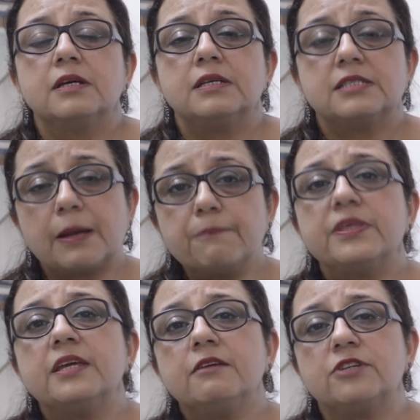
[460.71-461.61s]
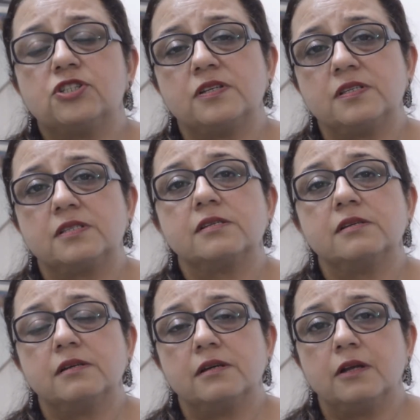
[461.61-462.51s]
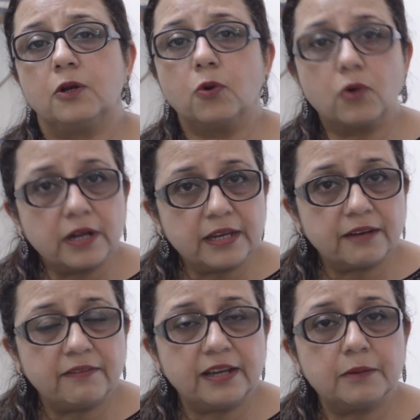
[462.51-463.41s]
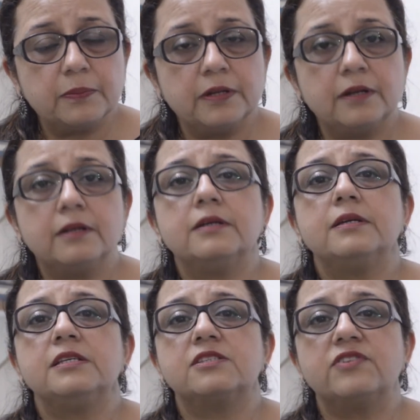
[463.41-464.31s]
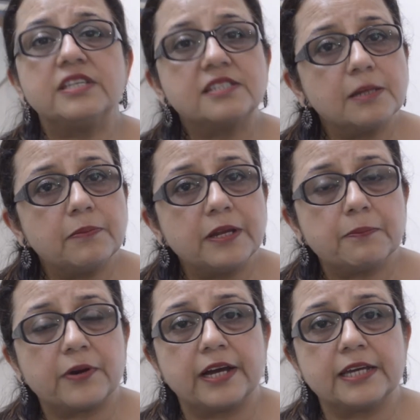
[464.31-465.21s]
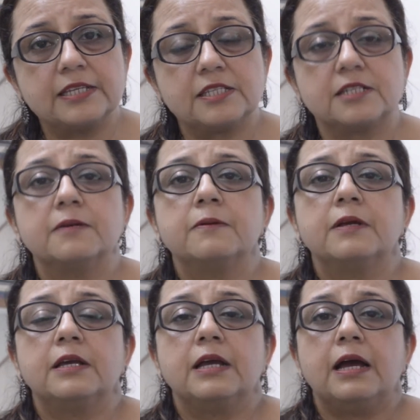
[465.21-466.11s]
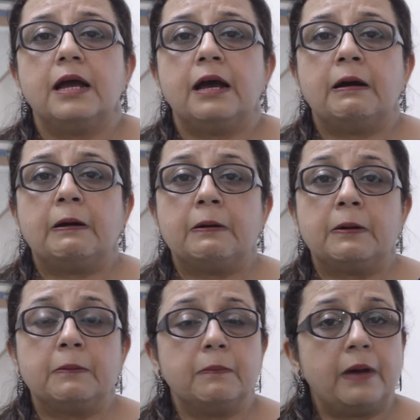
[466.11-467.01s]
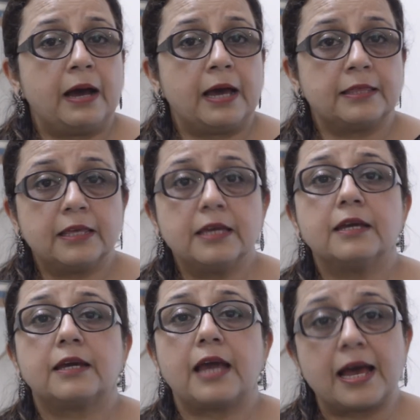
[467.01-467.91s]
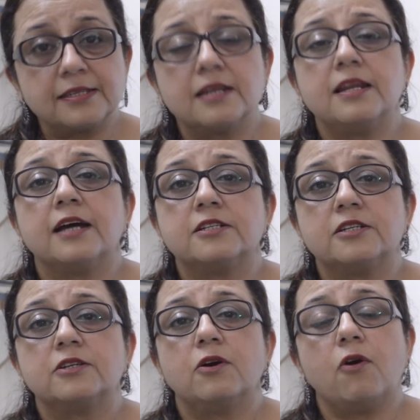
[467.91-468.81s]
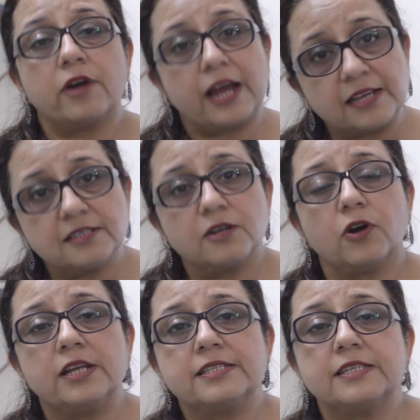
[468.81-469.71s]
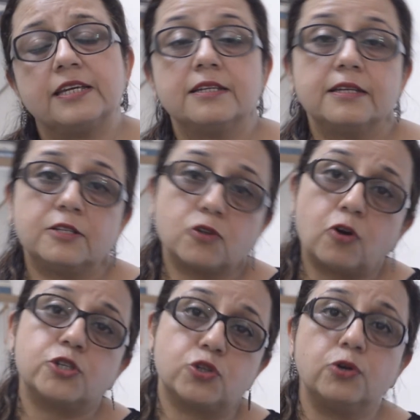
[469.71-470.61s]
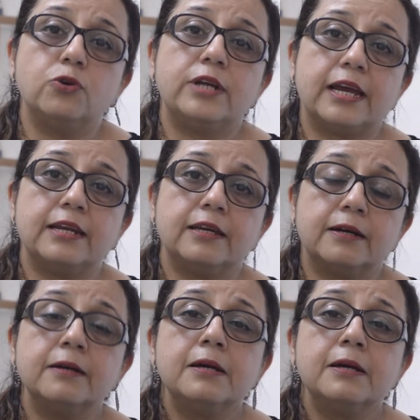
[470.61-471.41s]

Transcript: Something which is locally available, is reasonably priced, I think as a nut or as an oil seed is also a good idea.